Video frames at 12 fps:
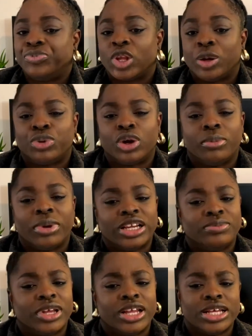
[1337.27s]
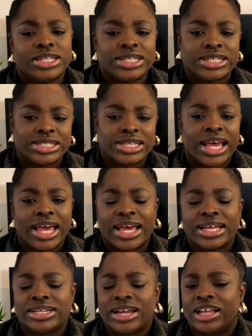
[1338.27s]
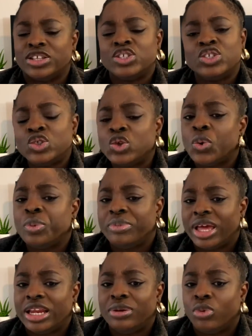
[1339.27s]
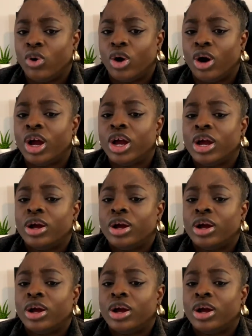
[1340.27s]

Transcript: product management A to Z, and so many more